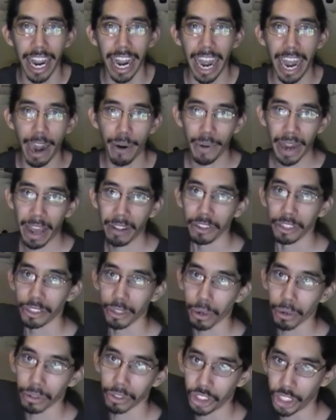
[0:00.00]
and we have the
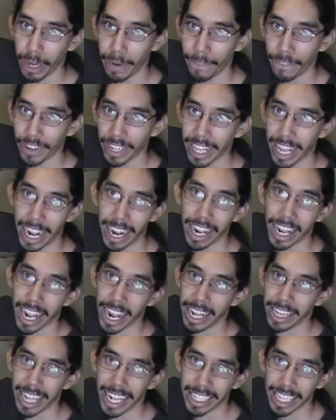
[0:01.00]
total gym for that,
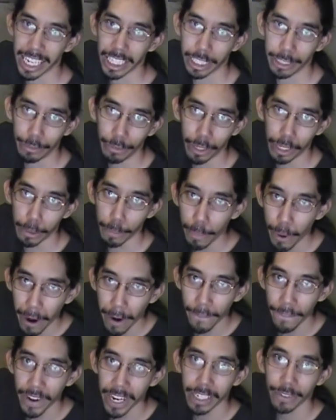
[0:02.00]
and that's actually really
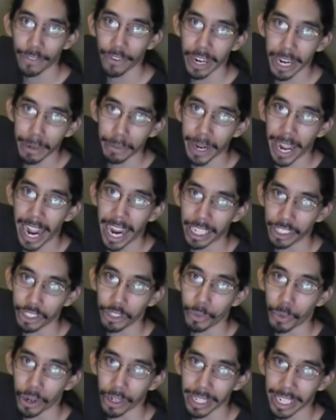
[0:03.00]
perfect for him to
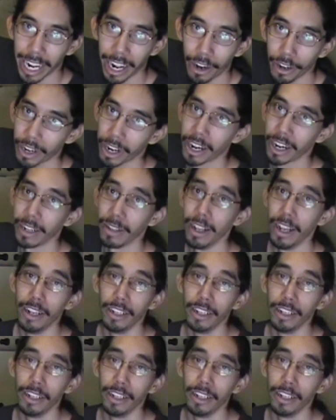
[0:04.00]
actually work out on.